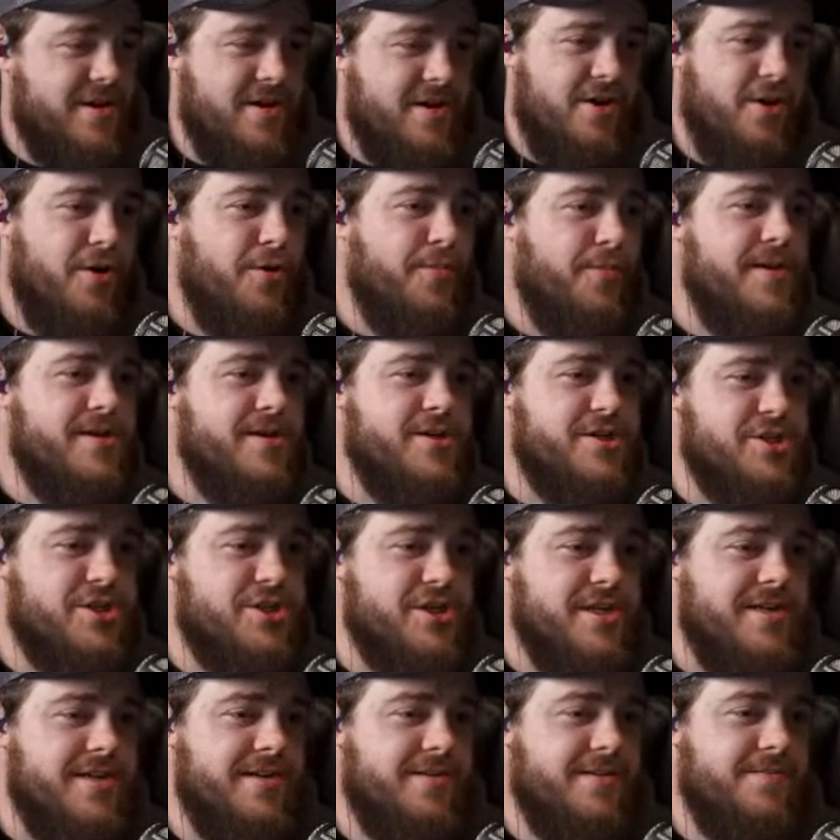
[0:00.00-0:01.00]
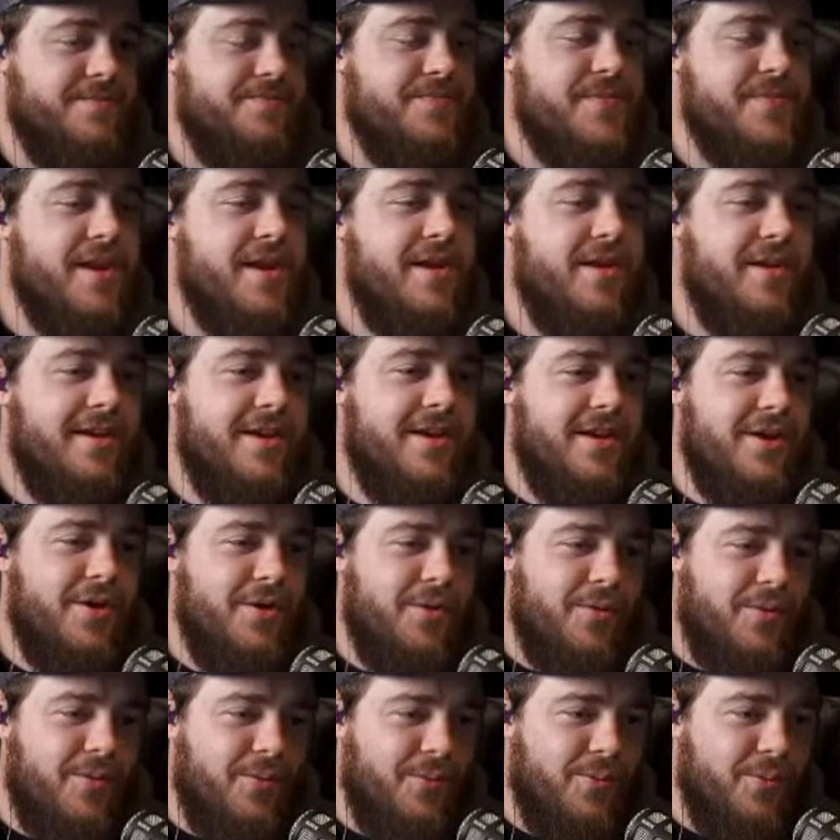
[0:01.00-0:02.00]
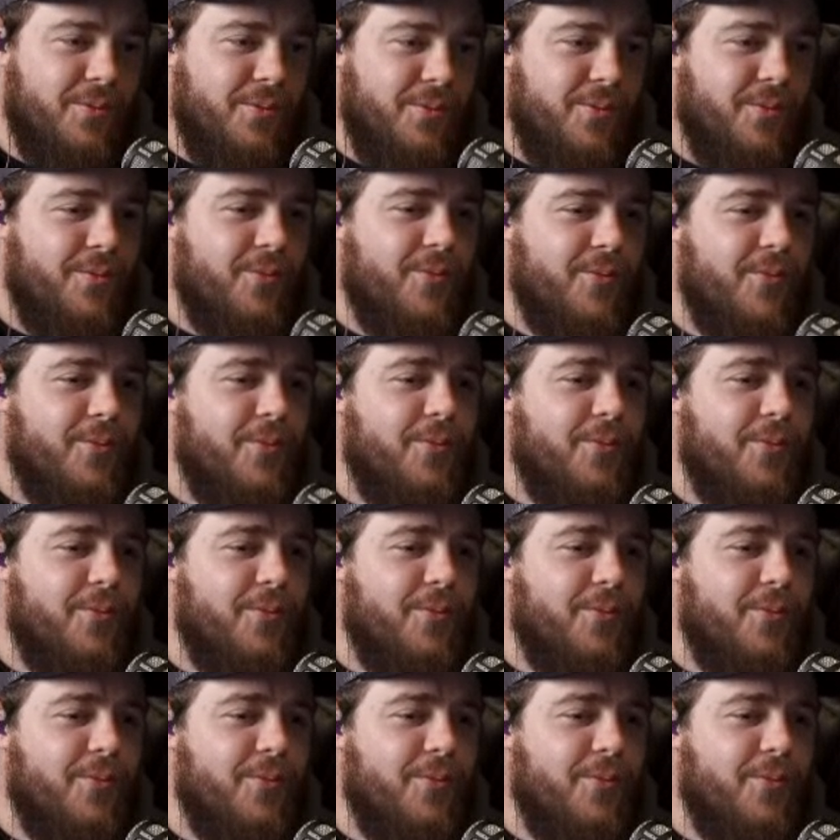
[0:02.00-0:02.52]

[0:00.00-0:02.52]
That's what I'm talking about, son. That's what I'm talking about.